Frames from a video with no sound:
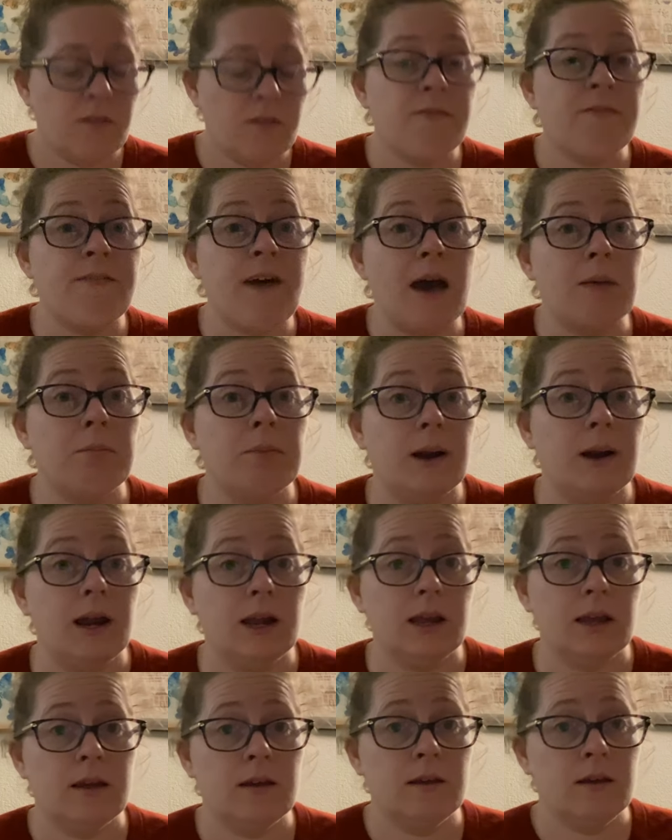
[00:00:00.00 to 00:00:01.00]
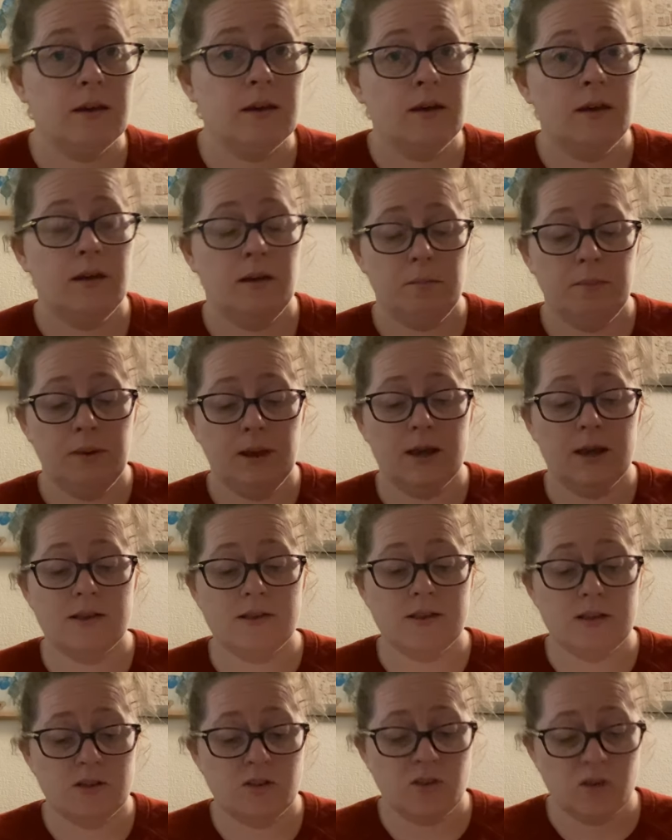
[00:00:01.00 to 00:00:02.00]
fabric, because
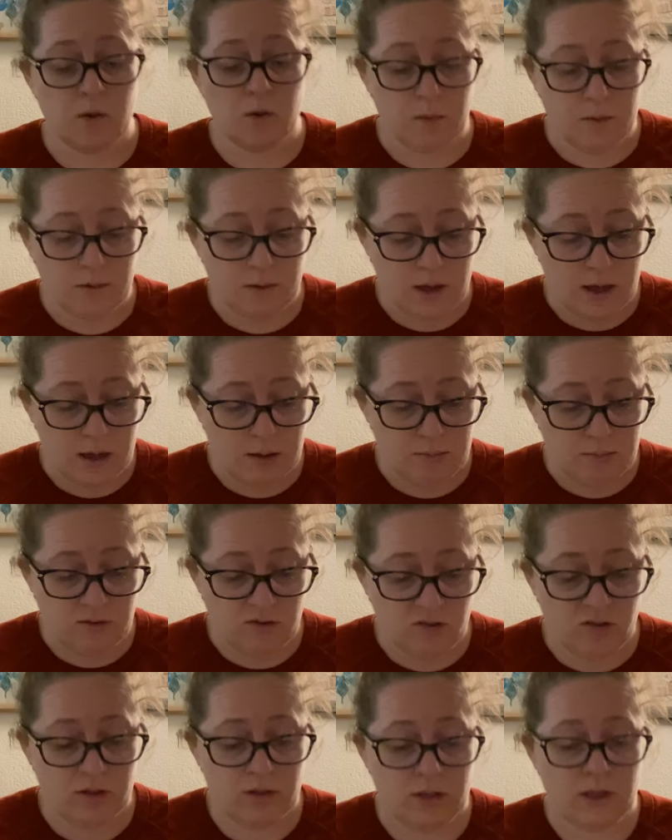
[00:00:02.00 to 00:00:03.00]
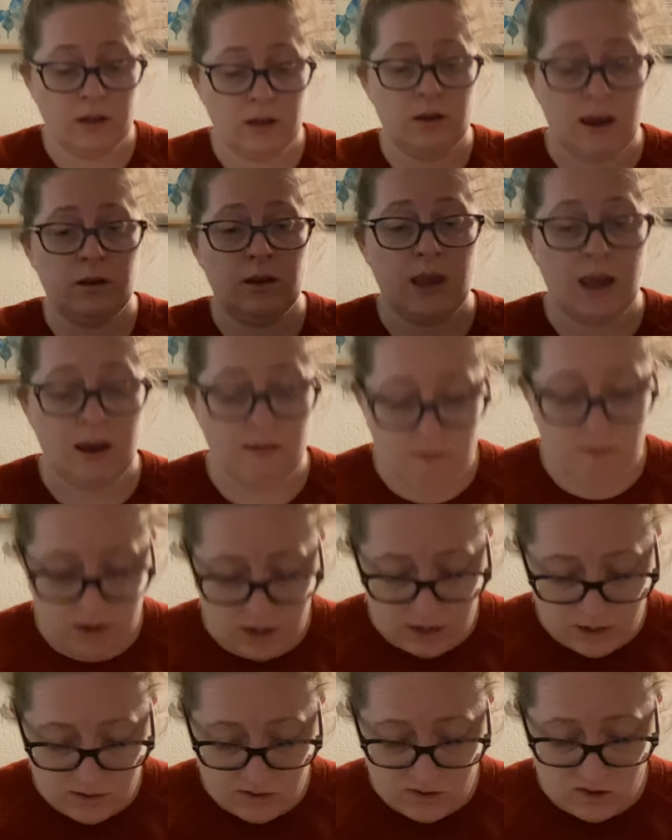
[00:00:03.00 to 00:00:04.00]
it's so they didn't have it
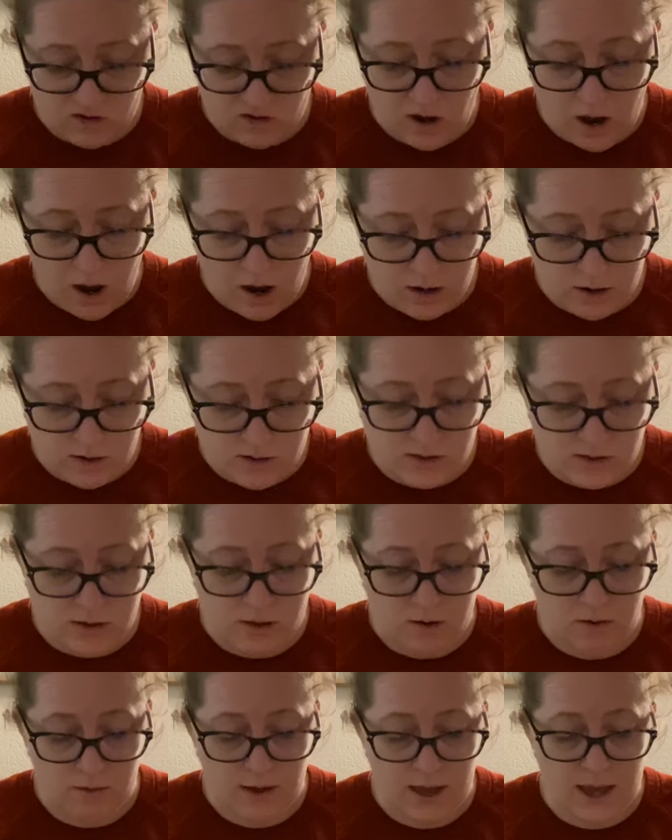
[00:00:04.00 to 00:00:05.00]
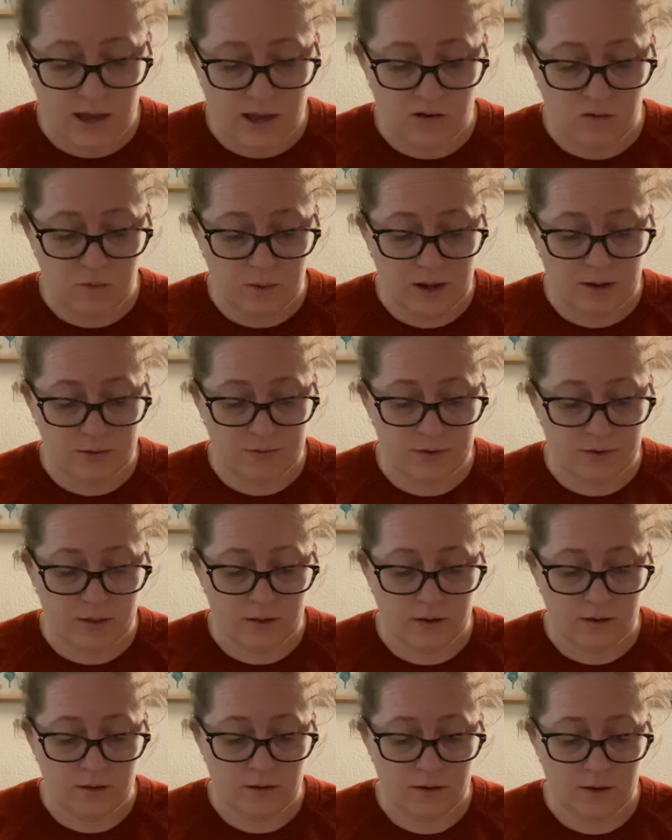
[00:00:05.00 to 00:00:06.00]
in stock, so I had to wait for
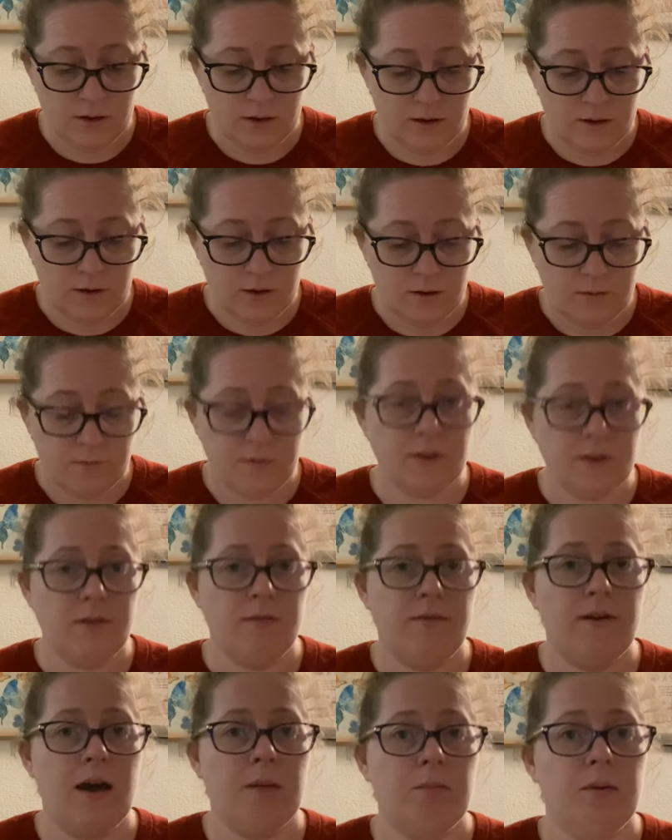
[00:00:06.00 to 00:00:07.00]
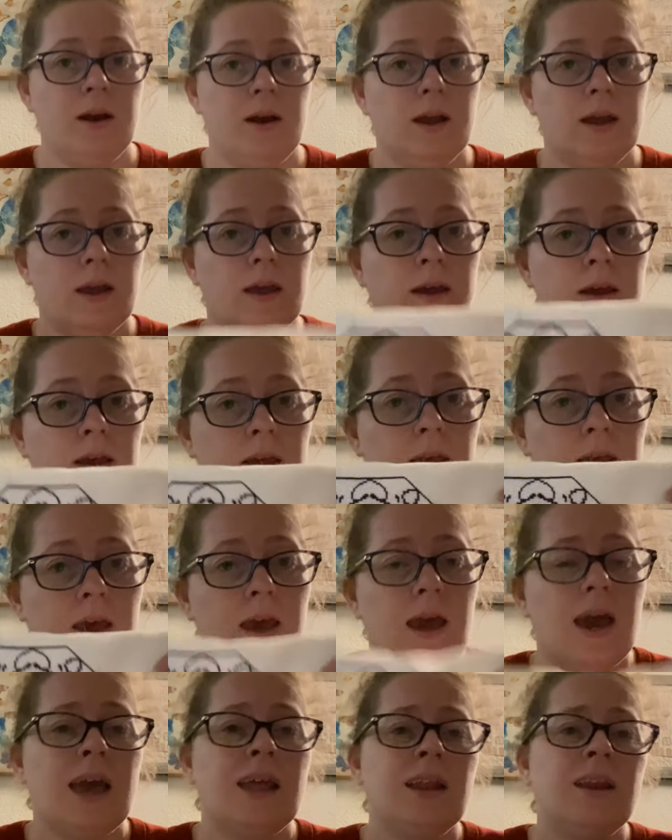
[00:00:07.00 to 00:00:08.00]
the fabric.
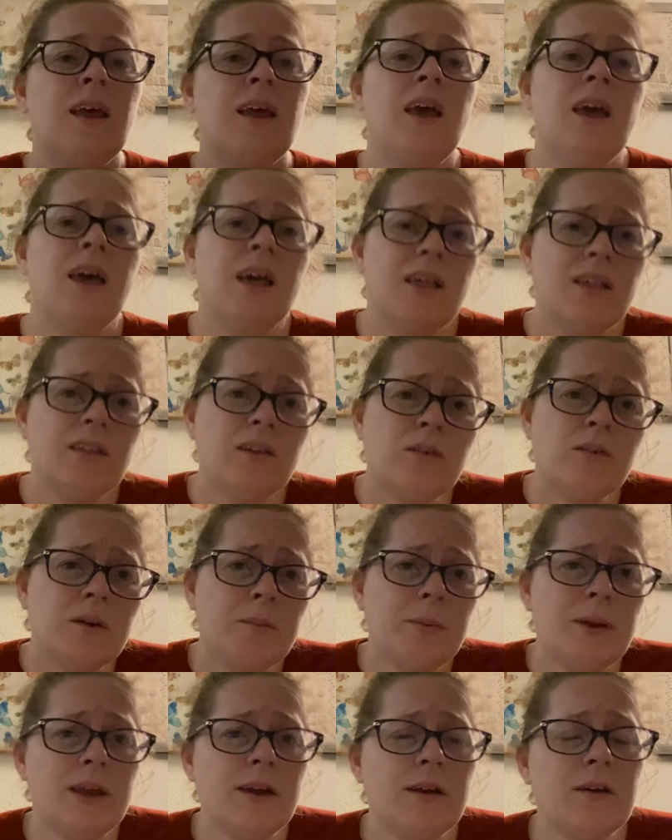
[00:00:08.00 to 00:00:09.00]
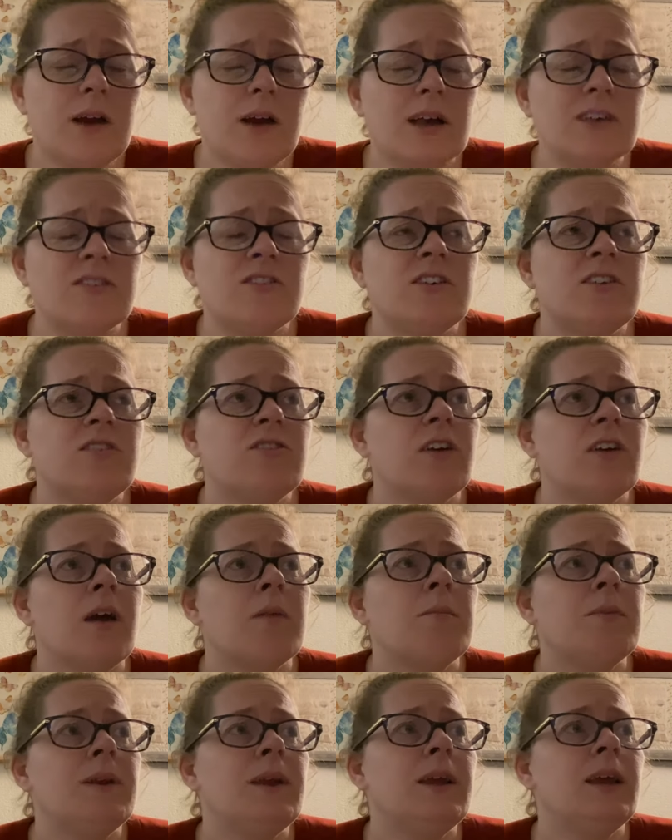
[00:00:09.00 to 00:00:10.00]
And European Cross Stitch
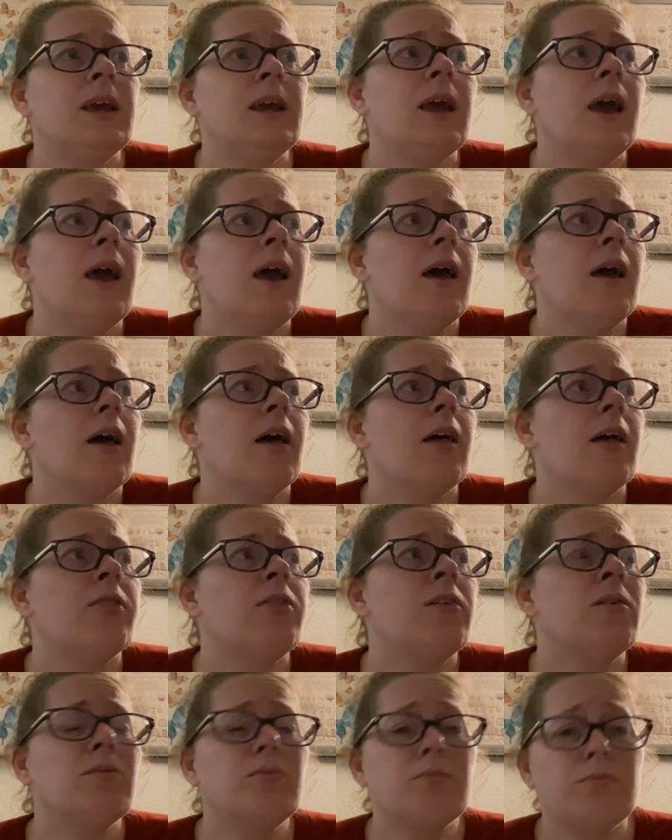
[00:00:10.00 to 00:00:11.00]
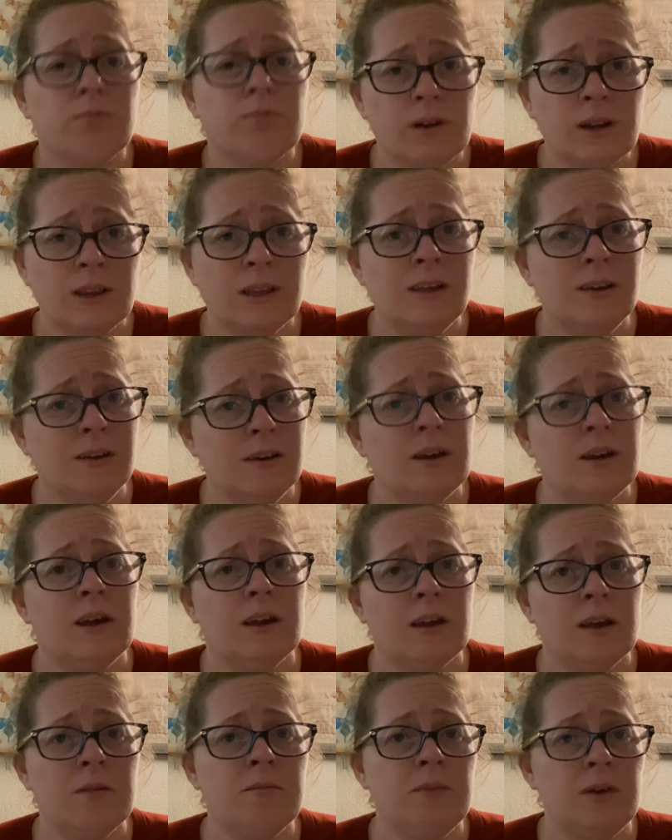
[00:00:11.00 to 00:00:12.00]
Company, they're really good at
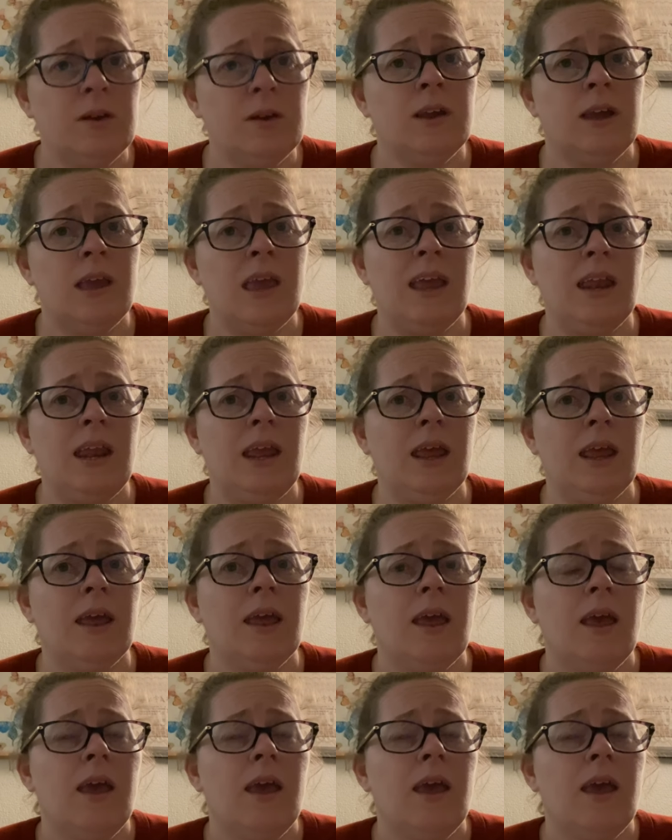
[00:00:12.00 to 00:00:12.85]
communicating.